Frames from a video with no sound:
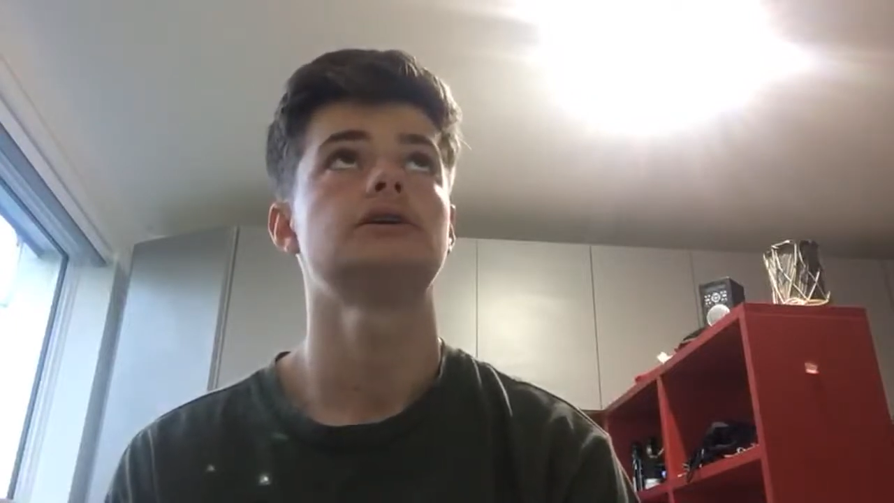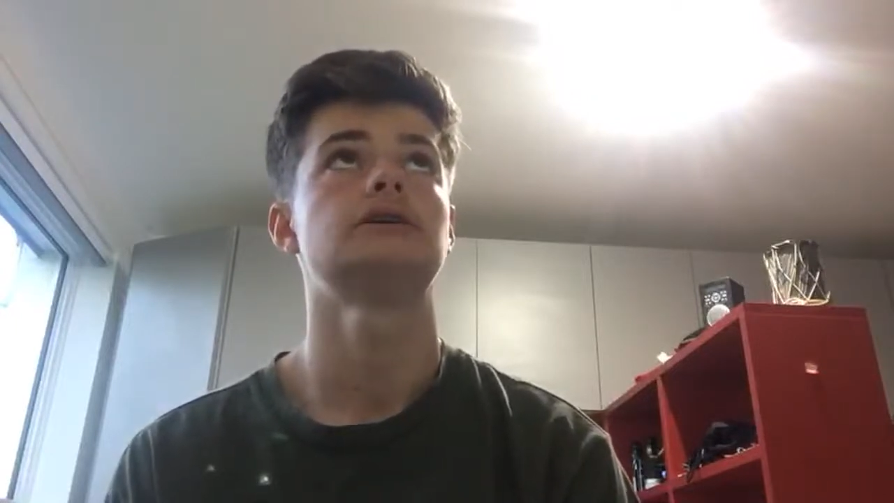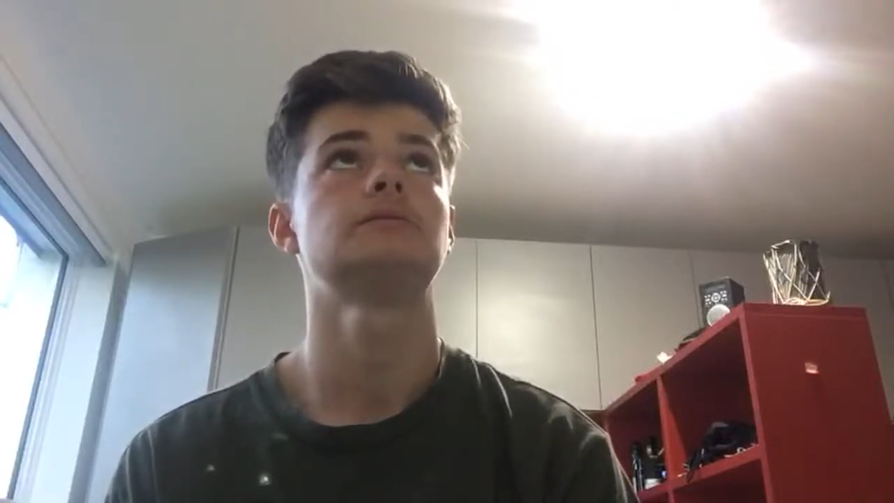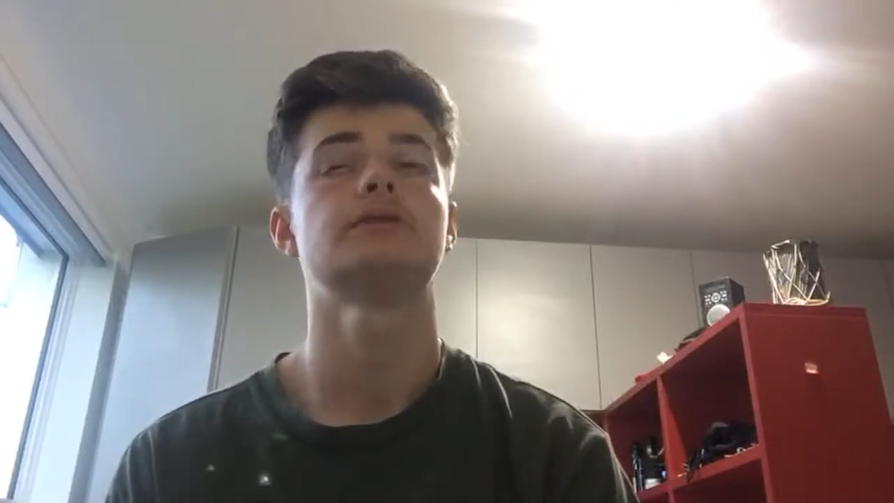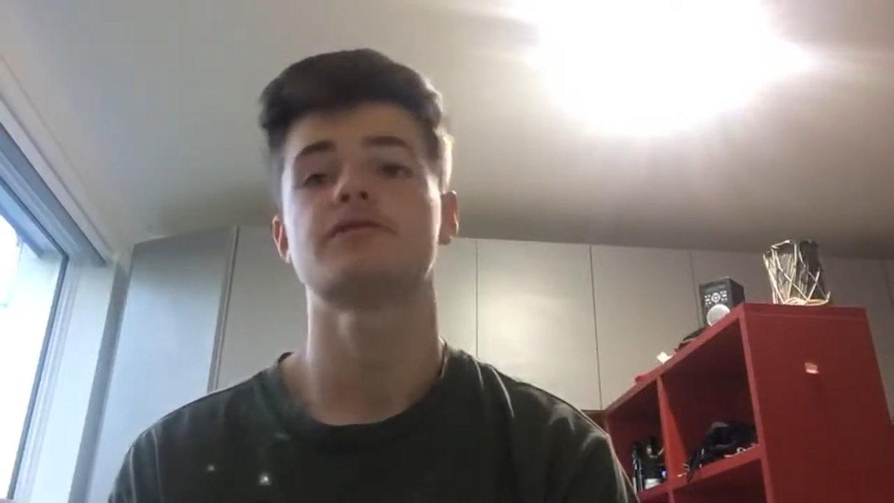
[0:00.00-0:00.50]

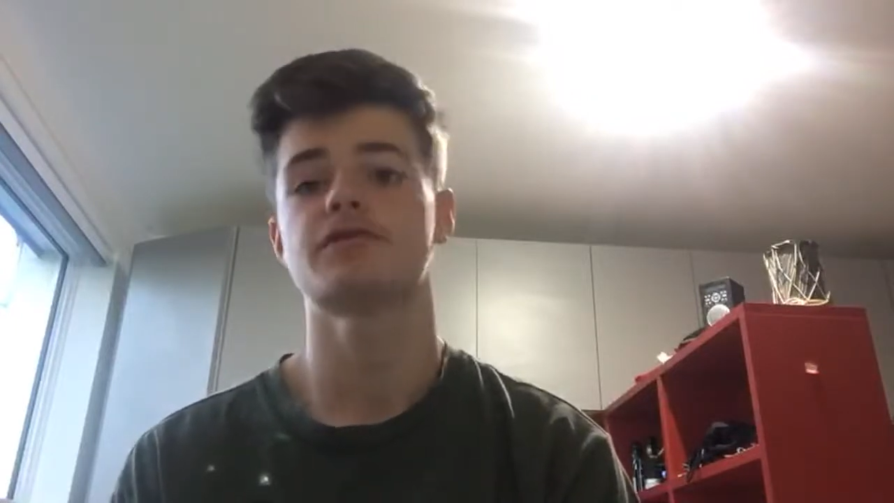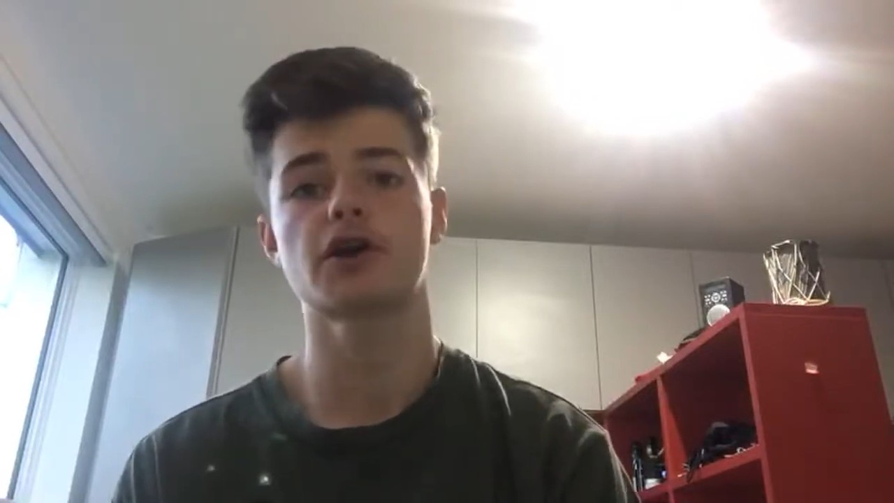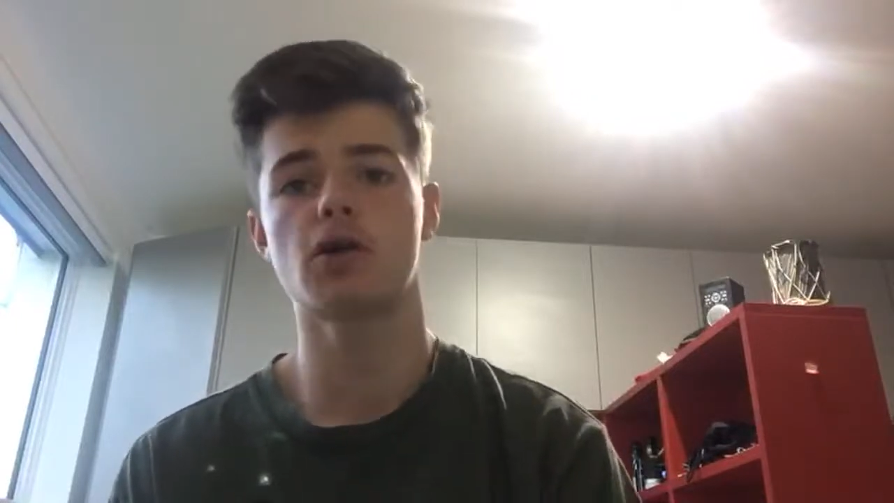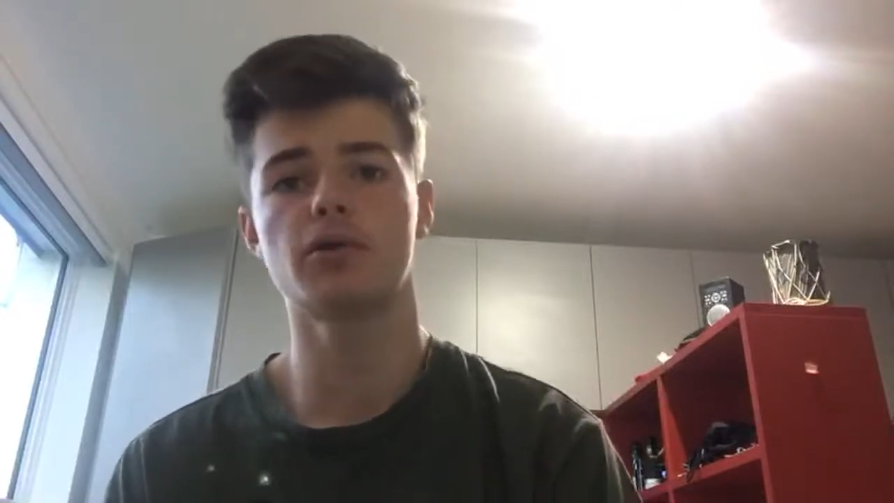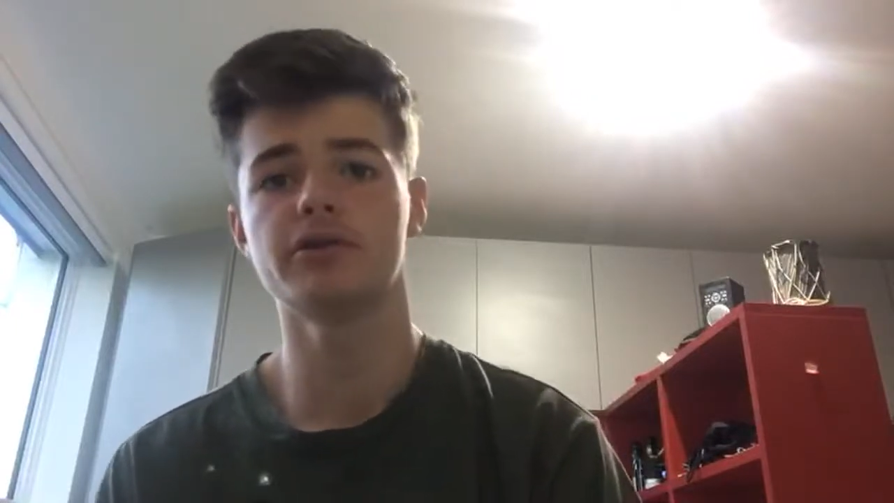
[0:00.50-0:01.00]

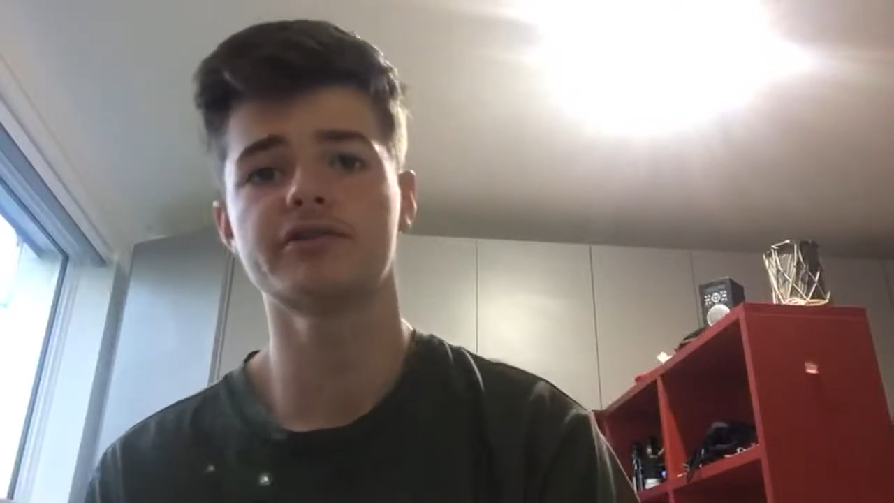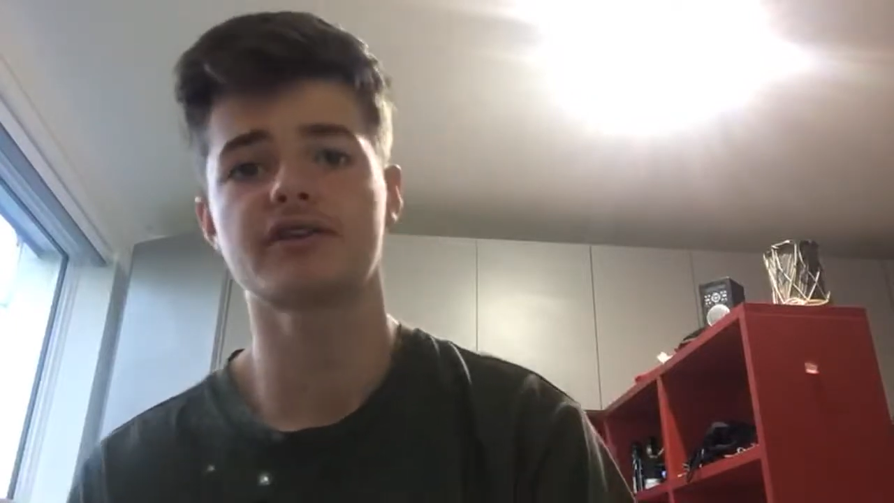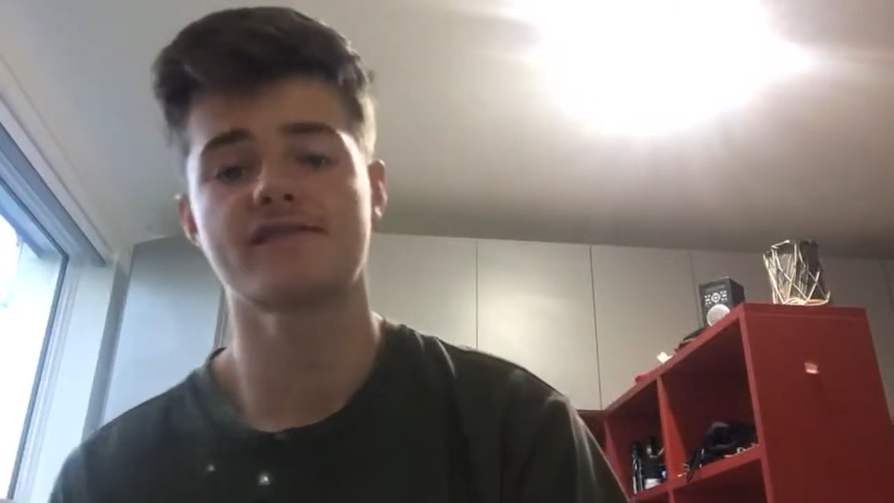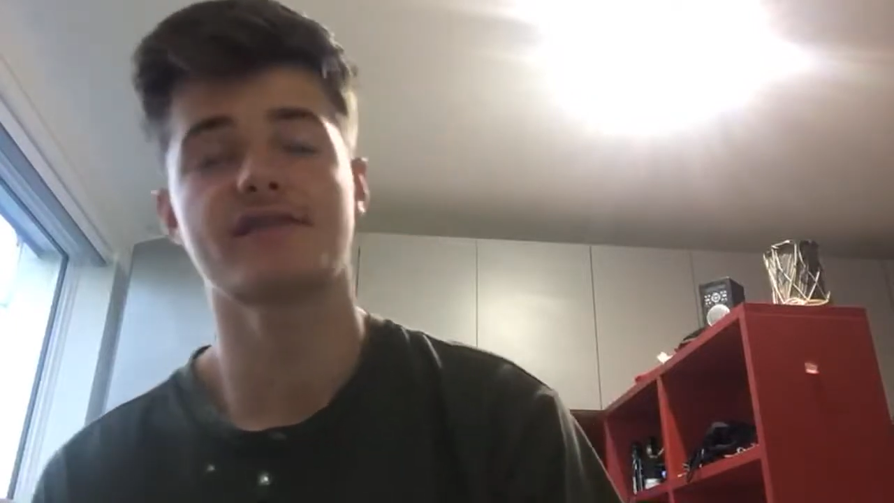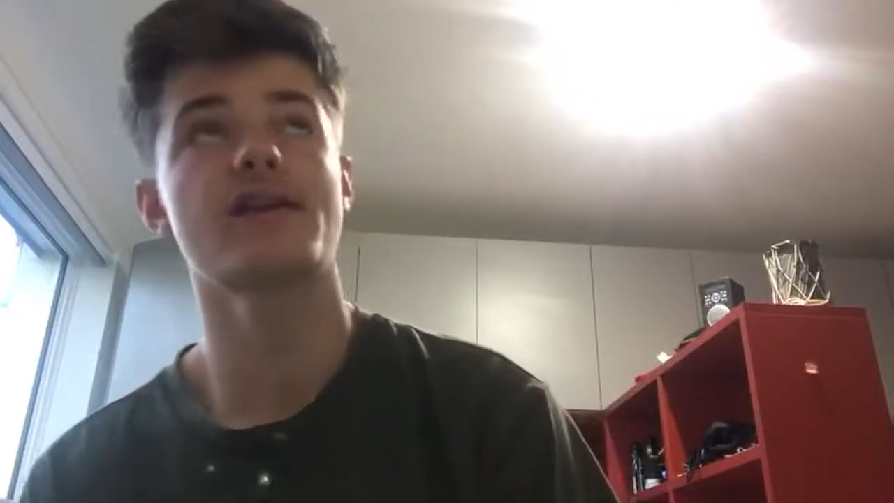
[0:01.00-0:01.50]
I forgot
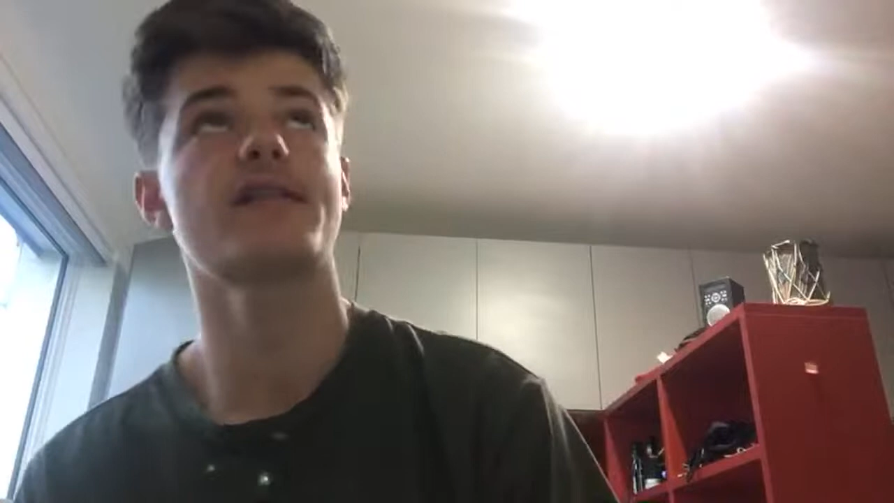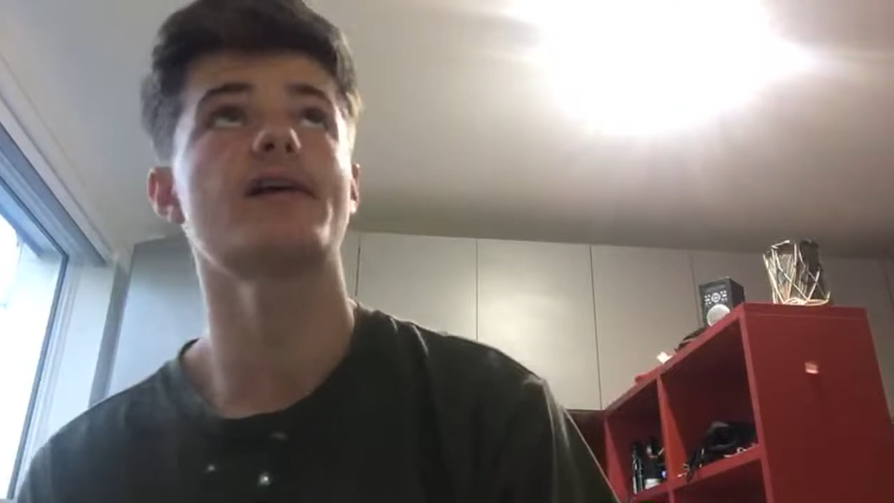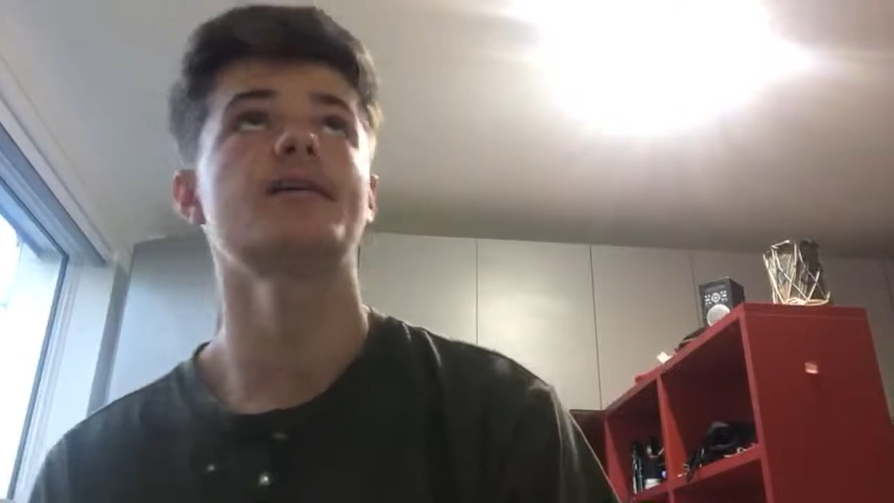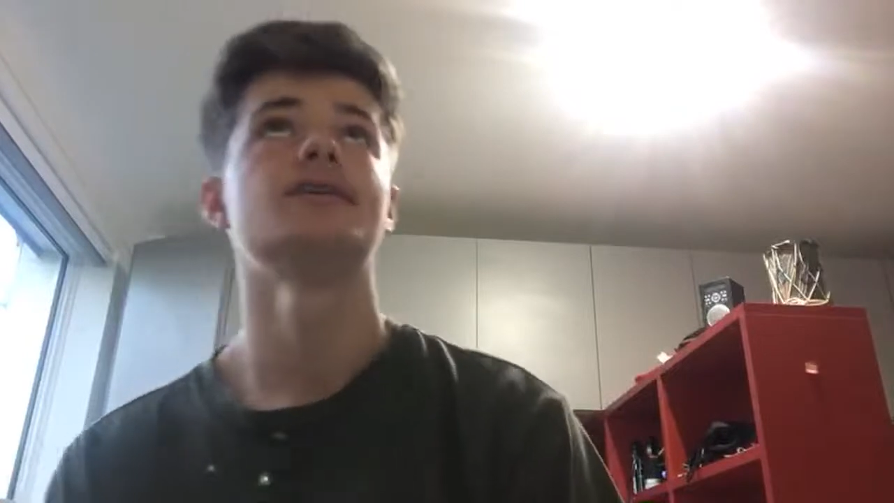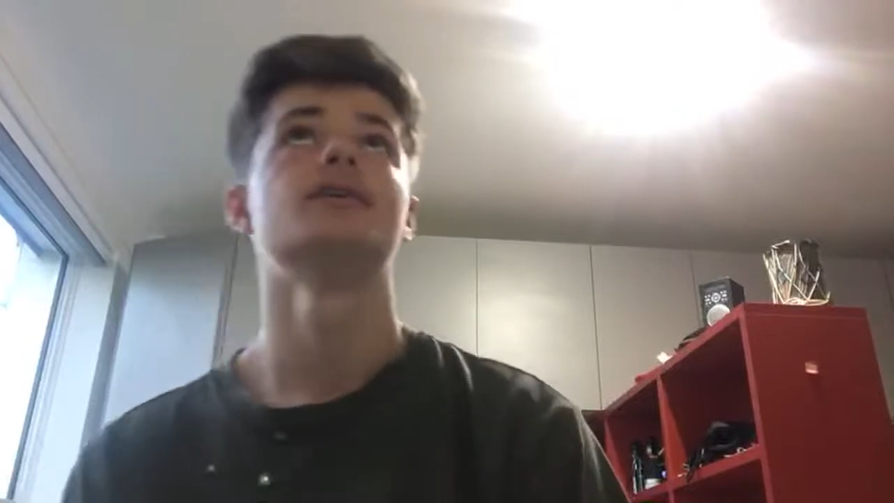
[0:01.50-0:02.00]
what I was going to
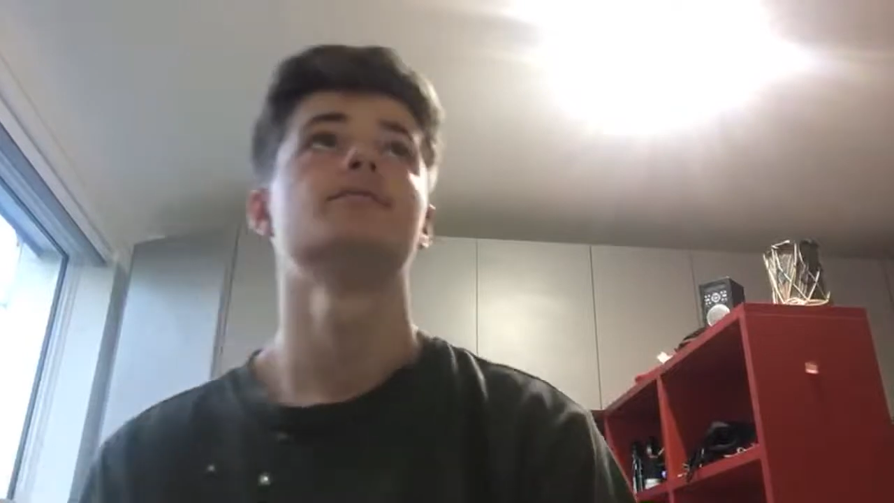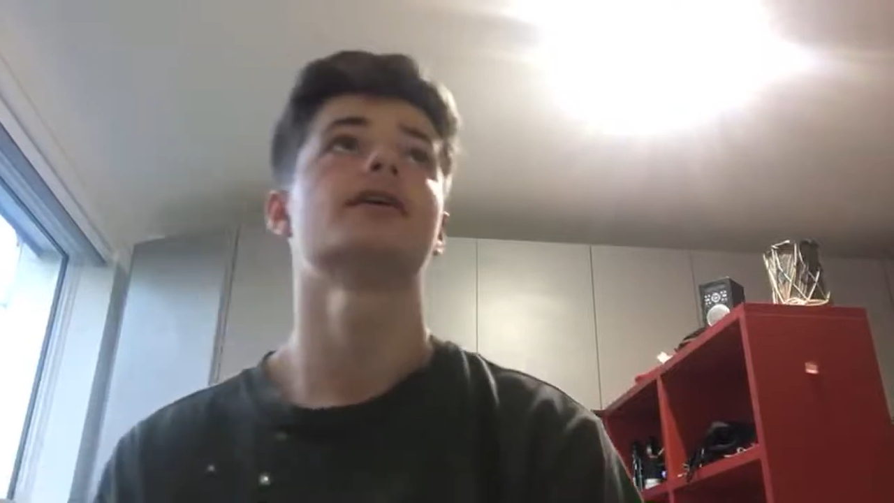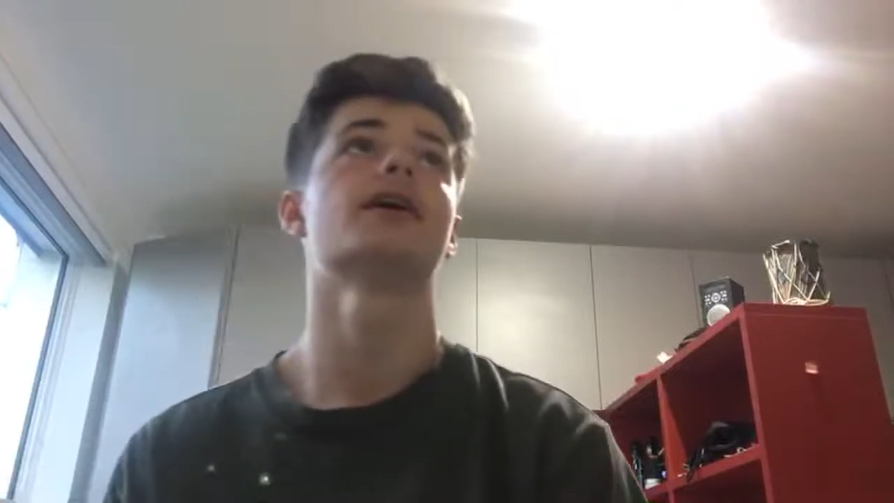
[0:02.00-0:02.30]
say there.